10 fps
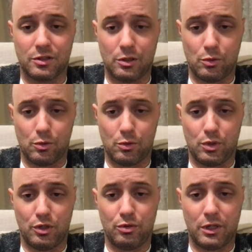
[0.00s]
So
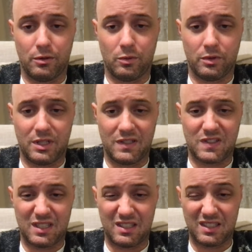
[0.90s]
you know
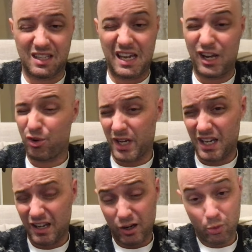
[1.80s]
this is an
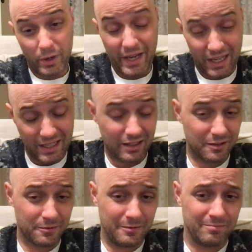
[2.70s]
area array.
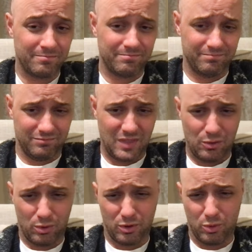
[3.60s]

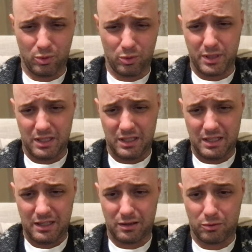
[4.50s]
It would be
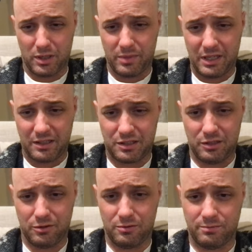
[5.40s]
a 3 by
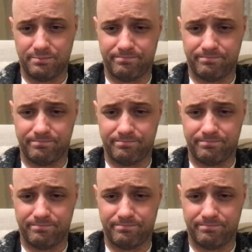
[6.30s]
2,